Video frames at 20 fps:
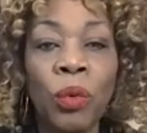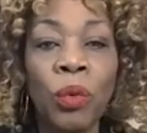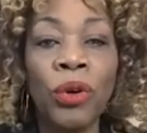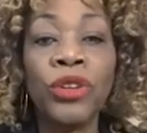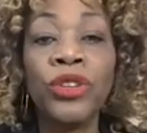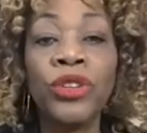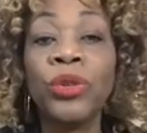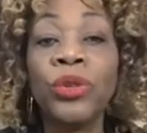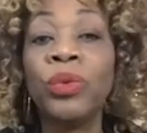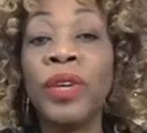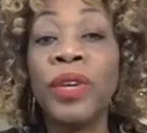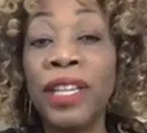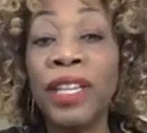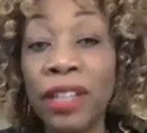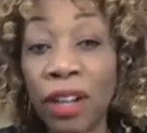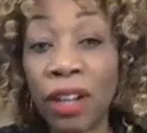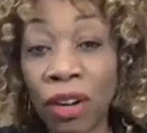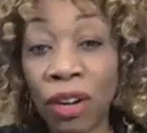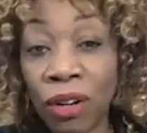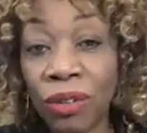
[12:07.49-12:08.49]
Where do
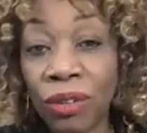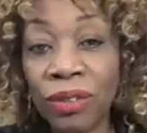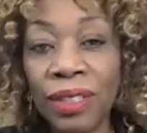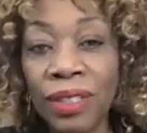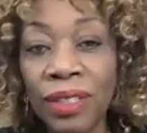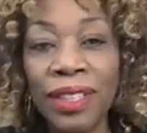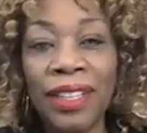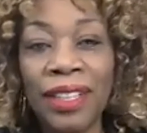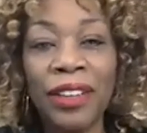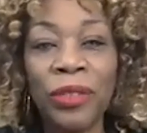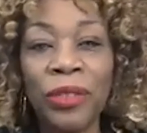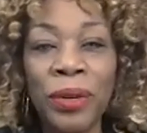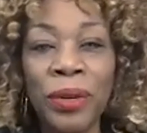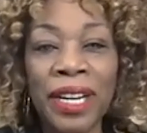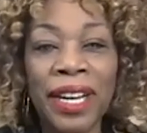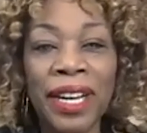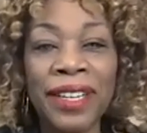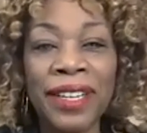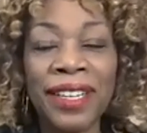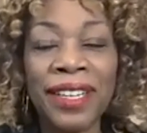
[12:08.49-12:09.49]
we go if
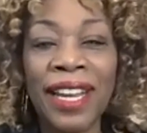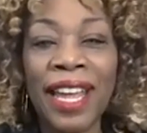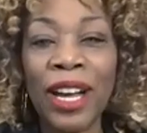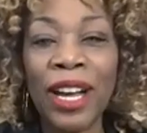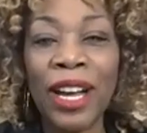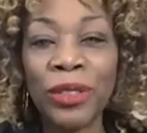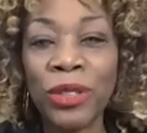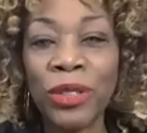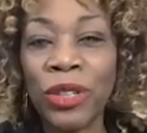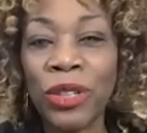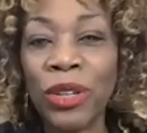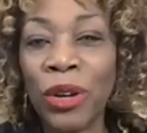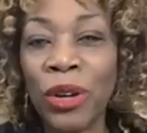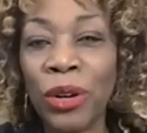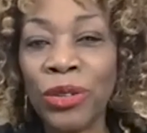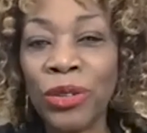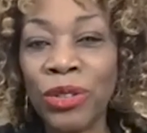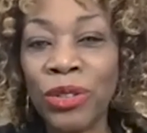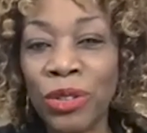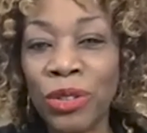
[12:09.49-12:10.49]
we're not allowed to
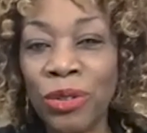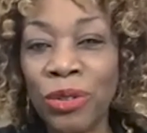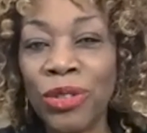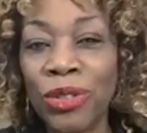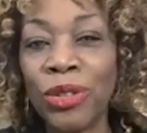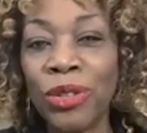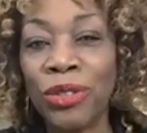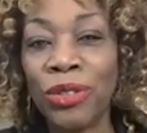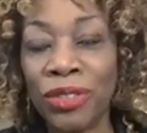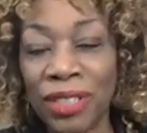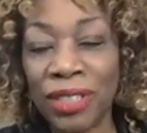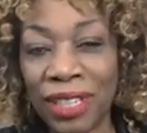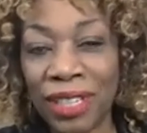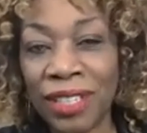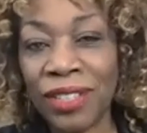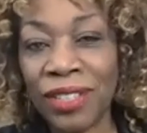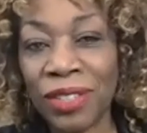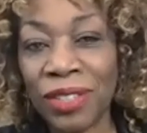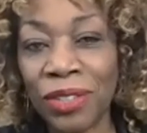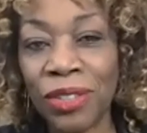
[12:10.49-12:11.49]
go to certain
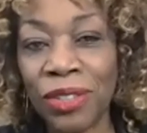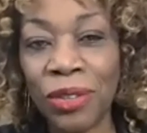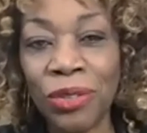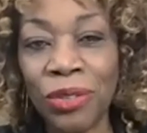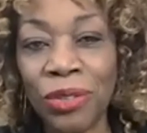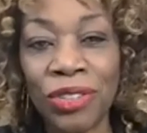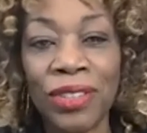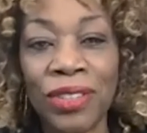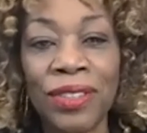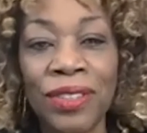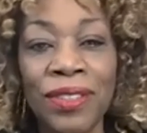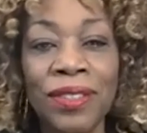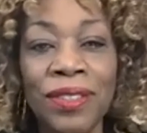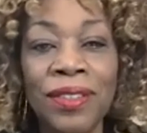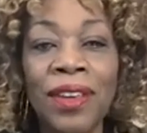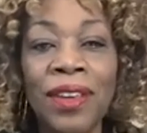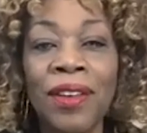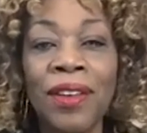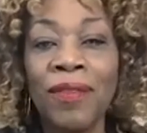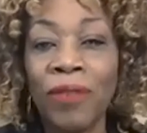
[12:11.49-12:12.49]

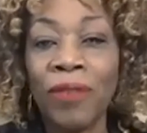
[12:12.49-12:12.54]
institutions